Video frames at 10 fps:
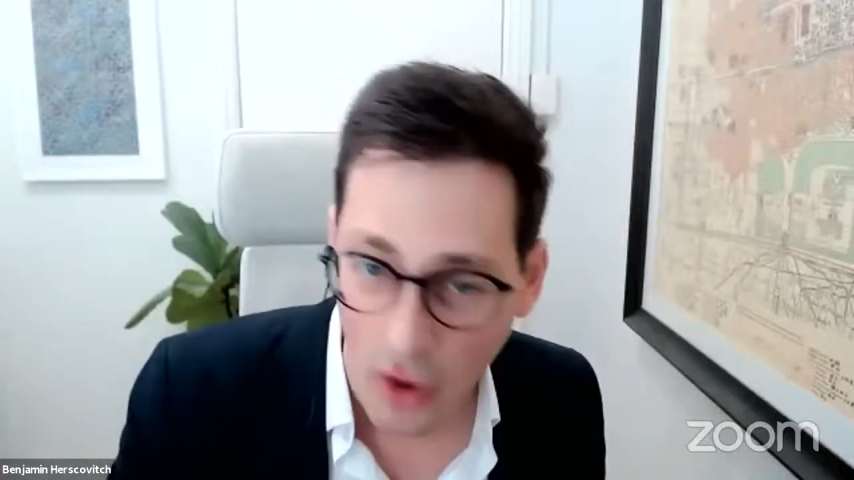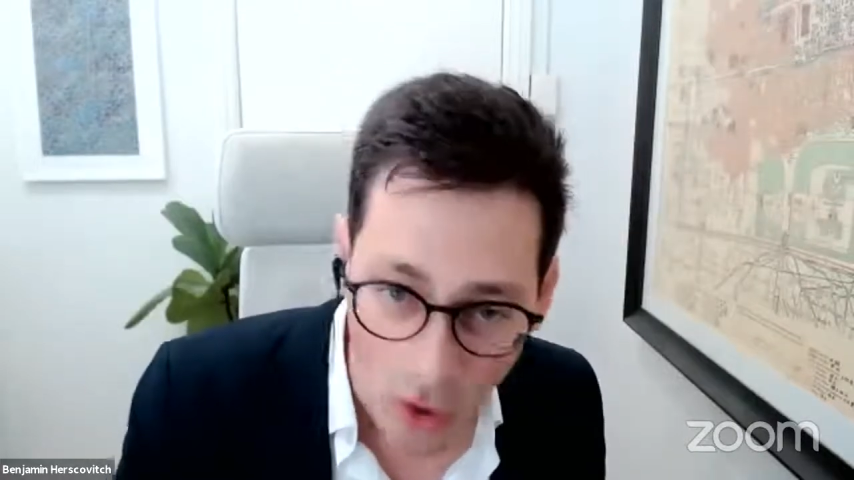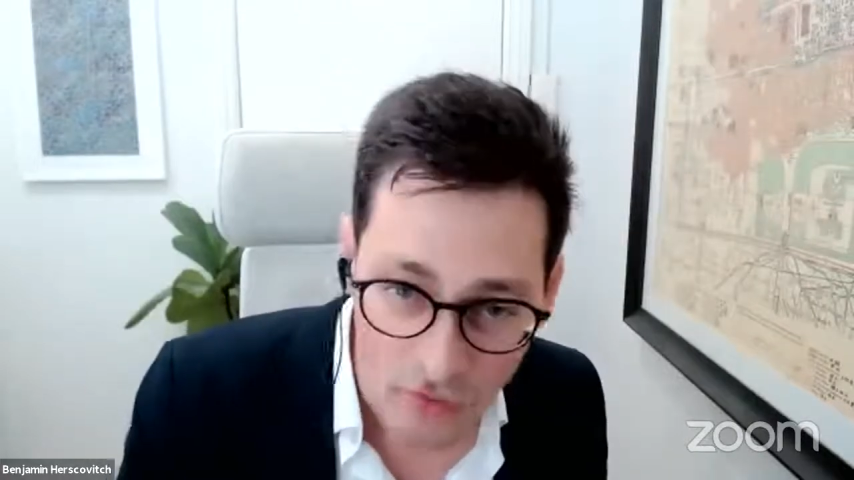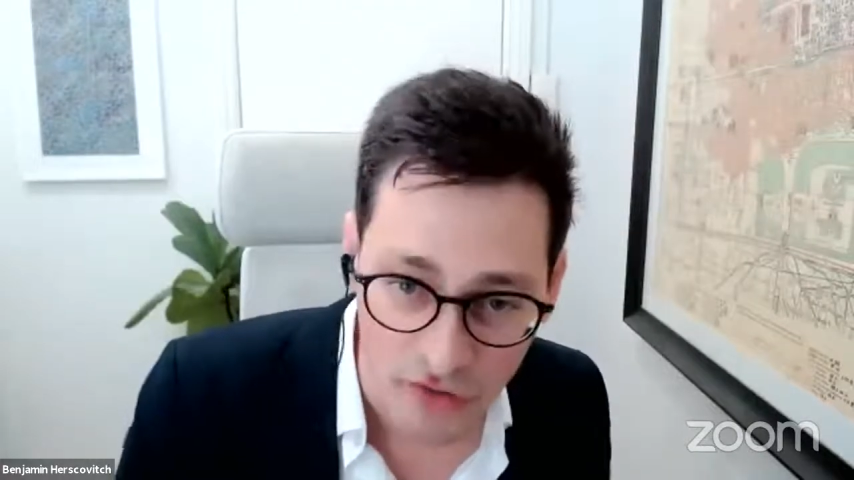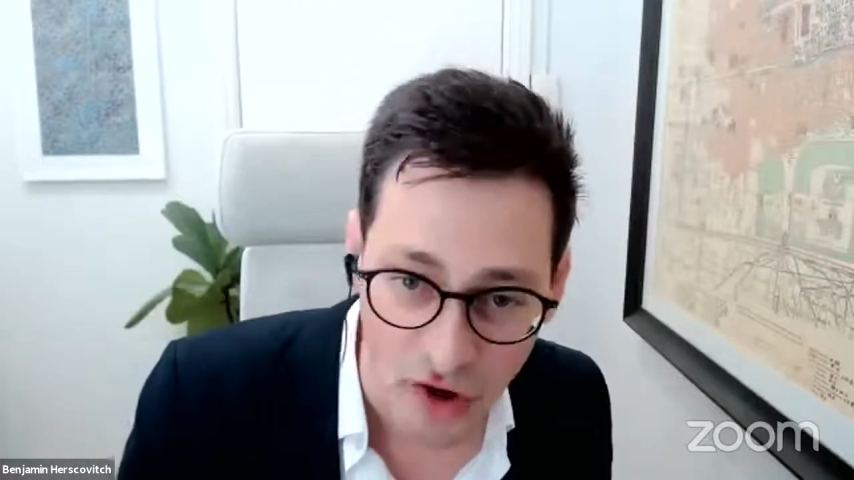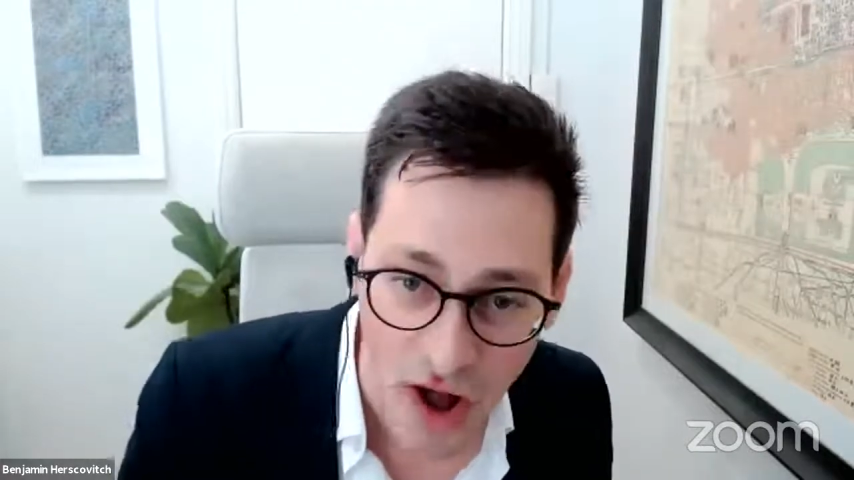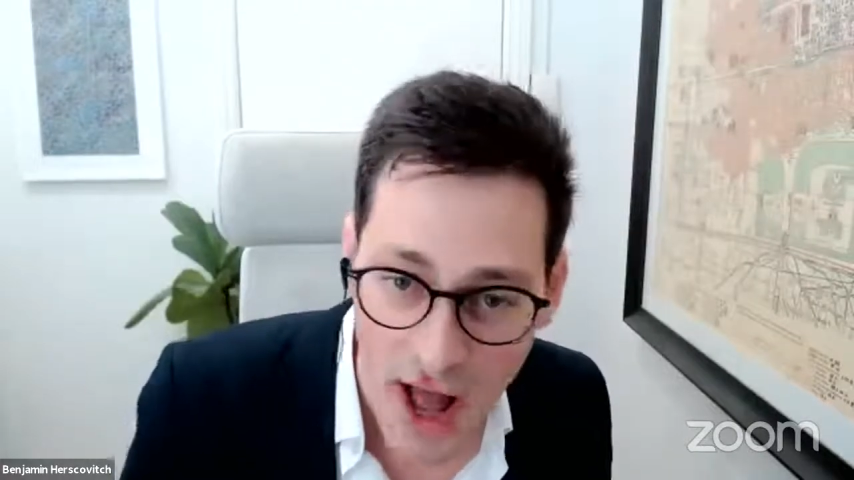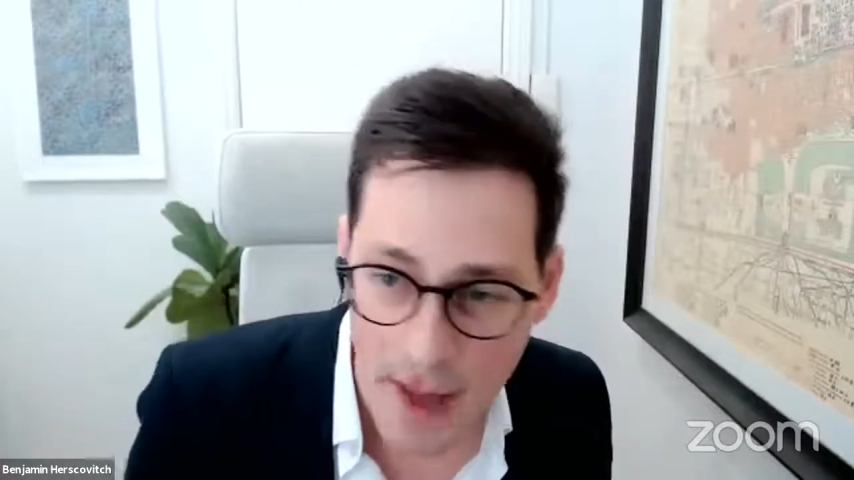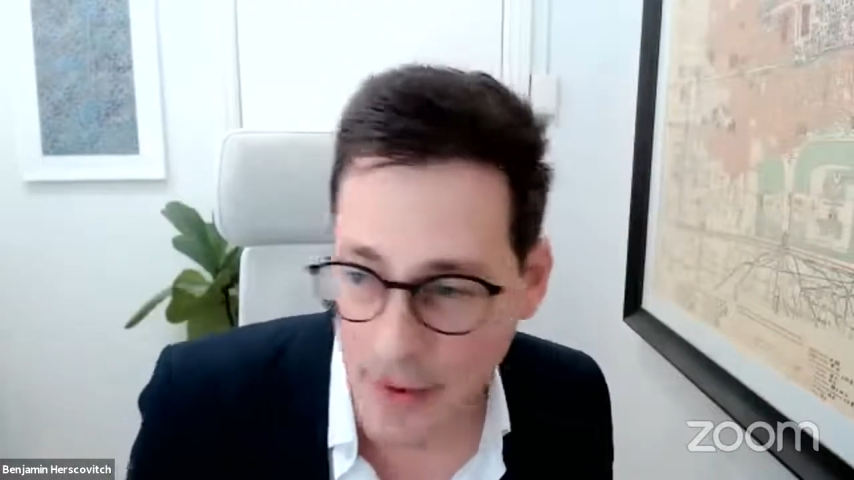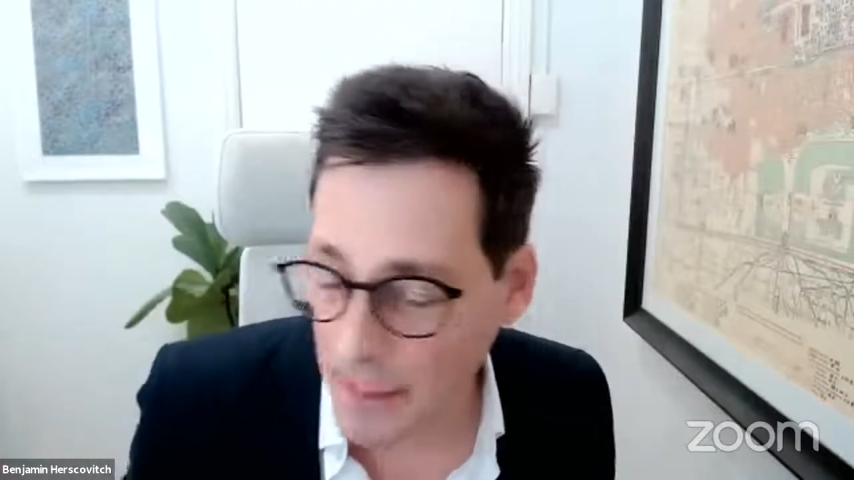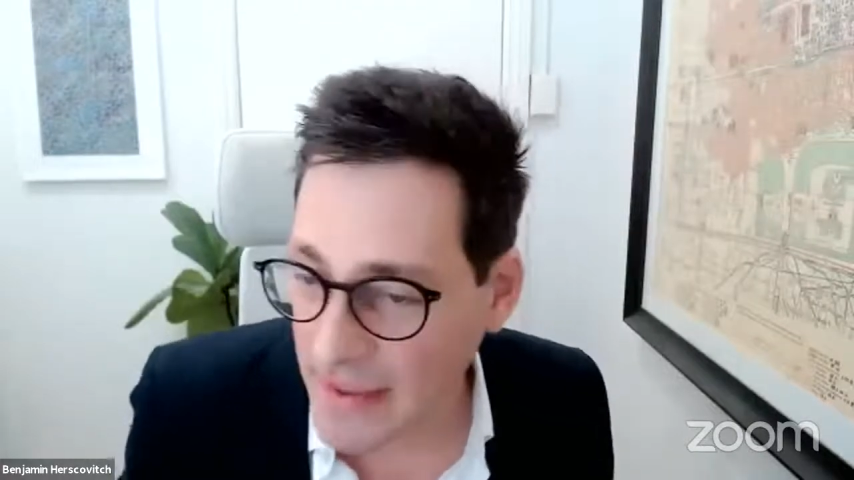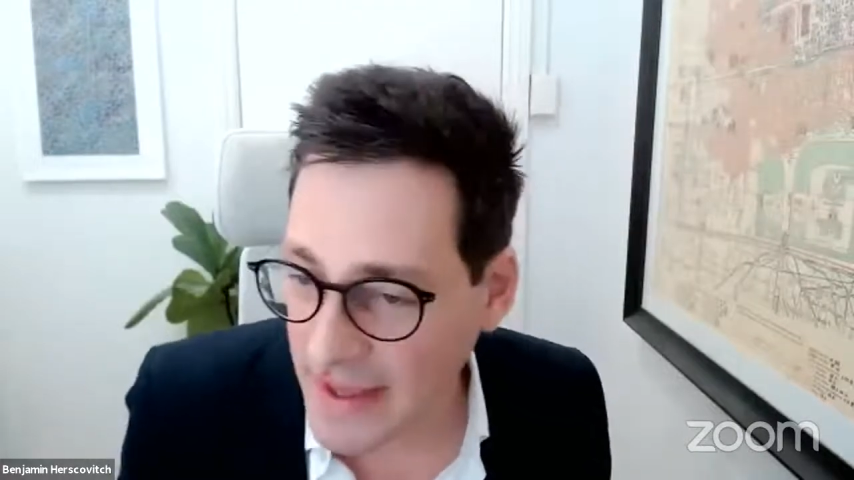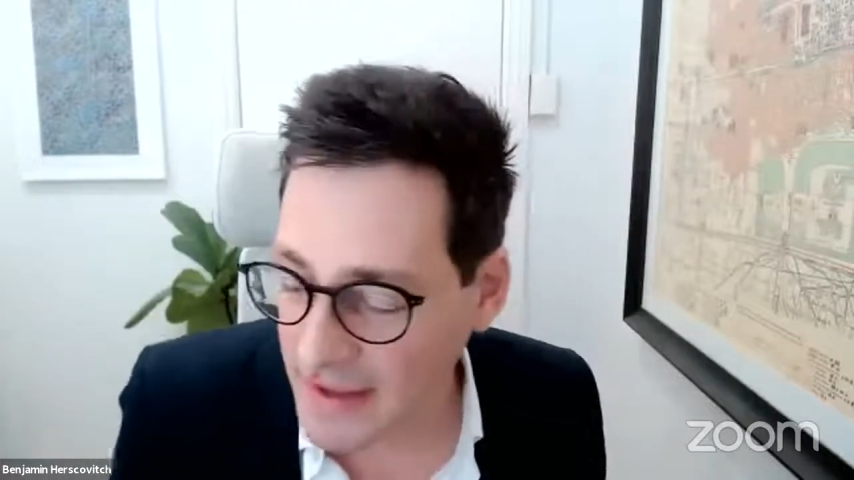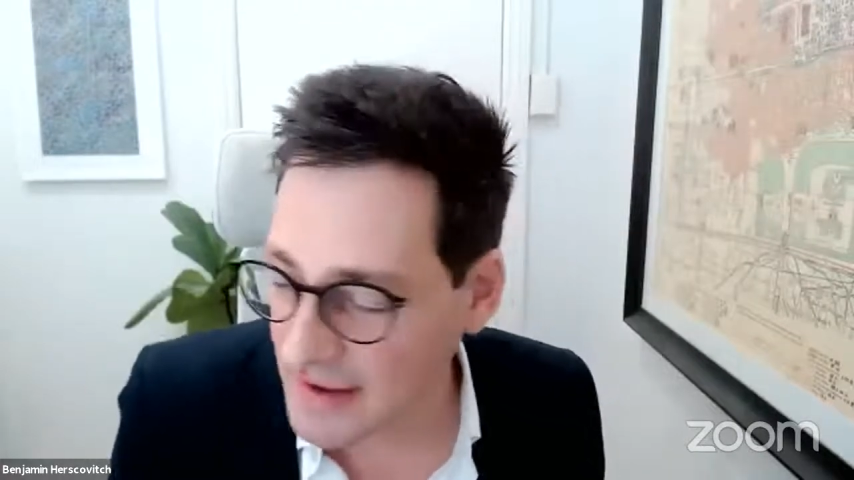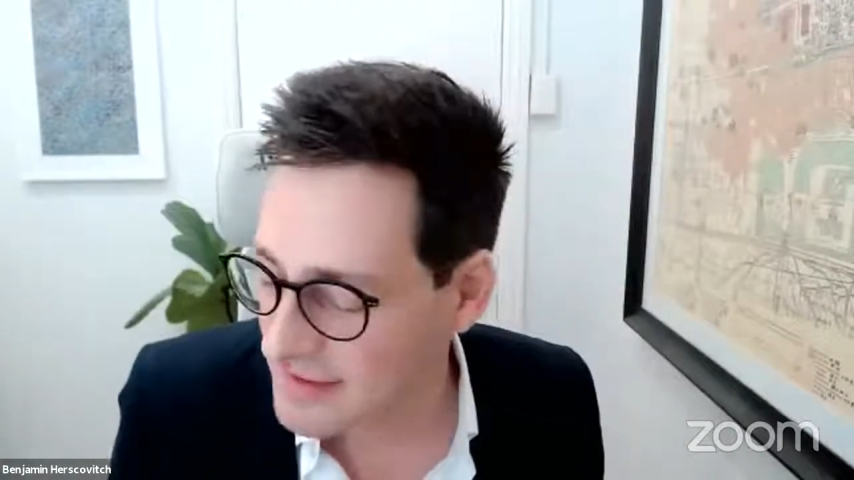over time, it
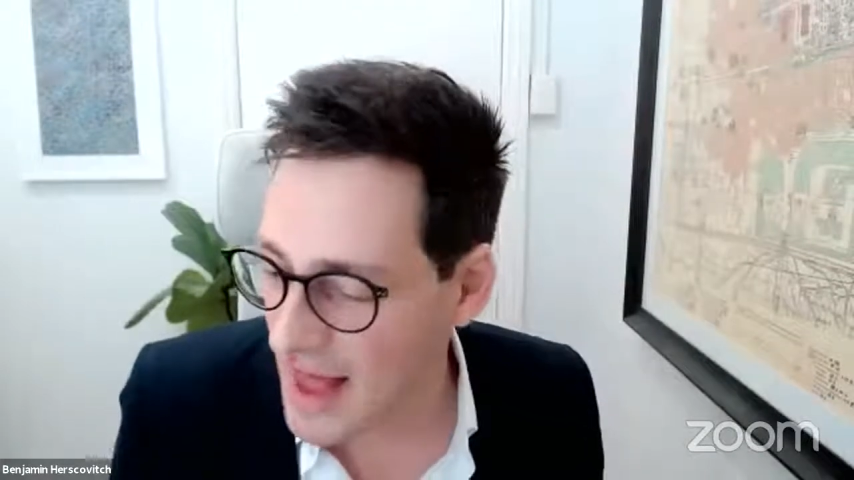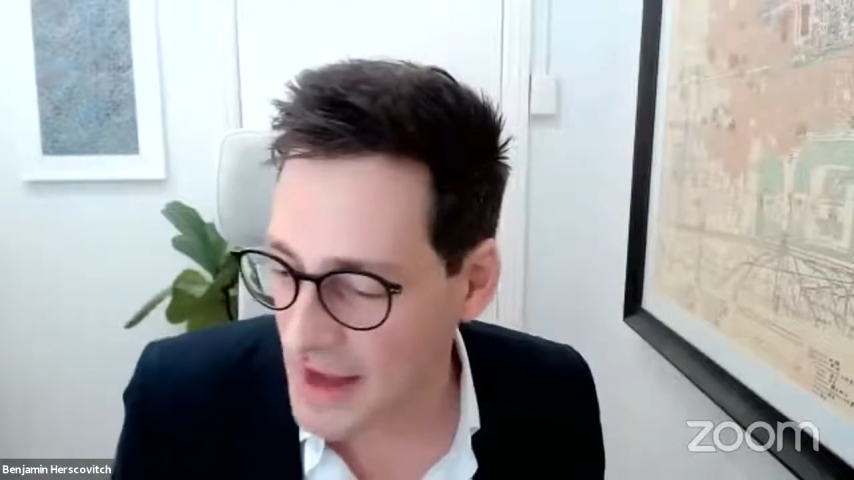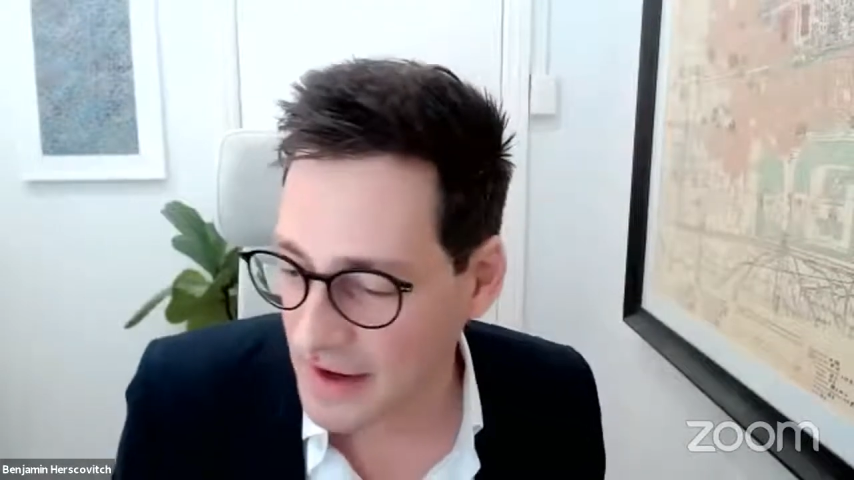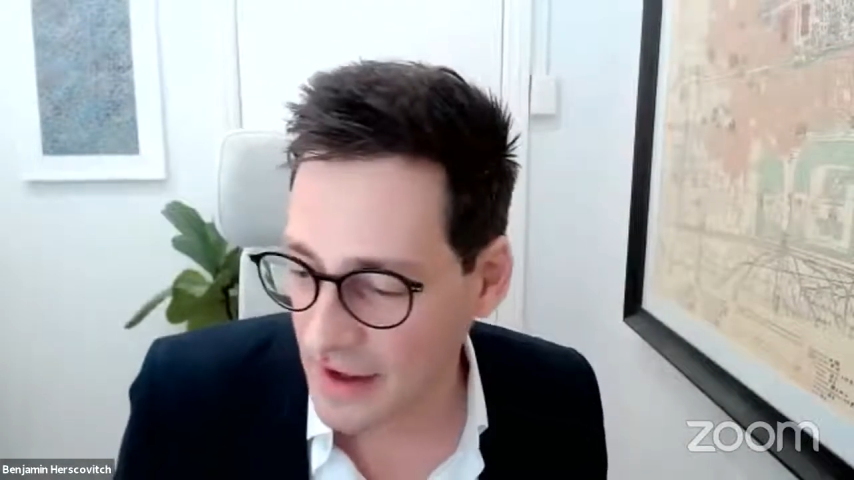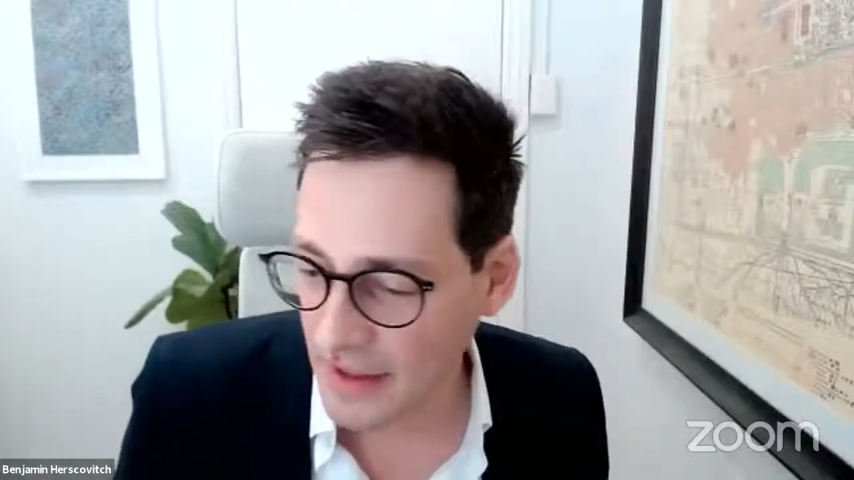appears that